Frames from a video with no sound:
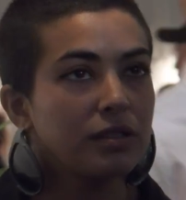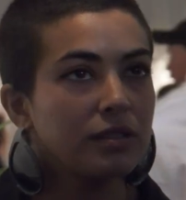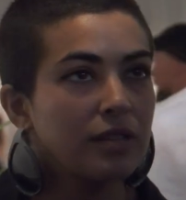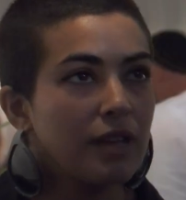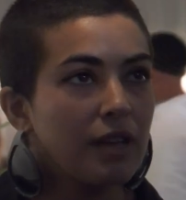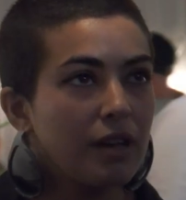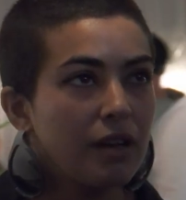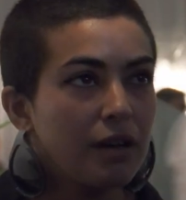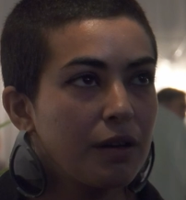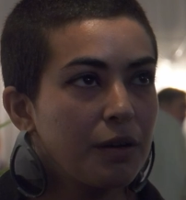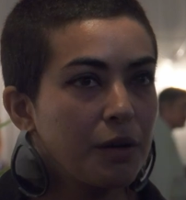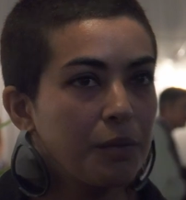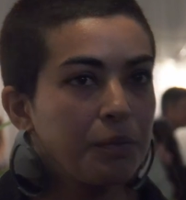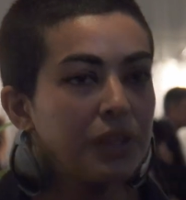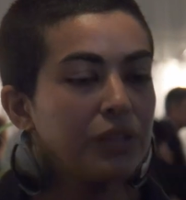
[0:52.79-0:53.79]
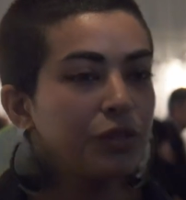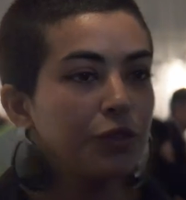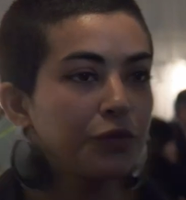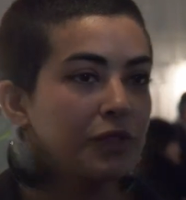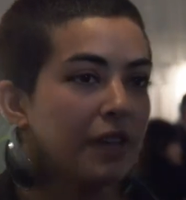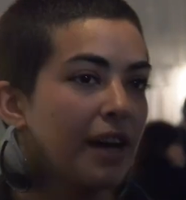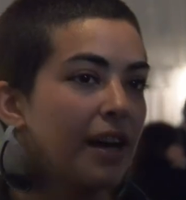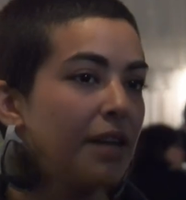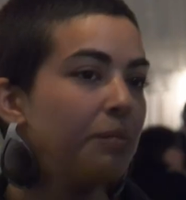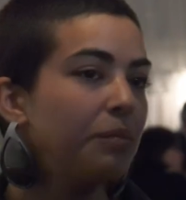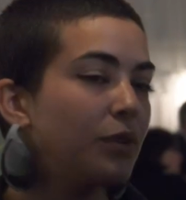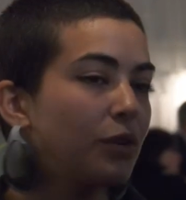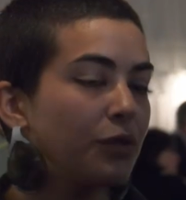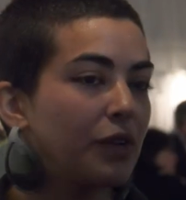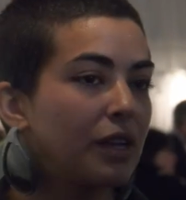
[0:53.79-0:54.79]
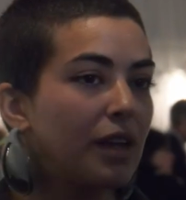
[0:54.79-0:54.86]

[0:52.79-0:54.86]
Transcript: a piece of time of a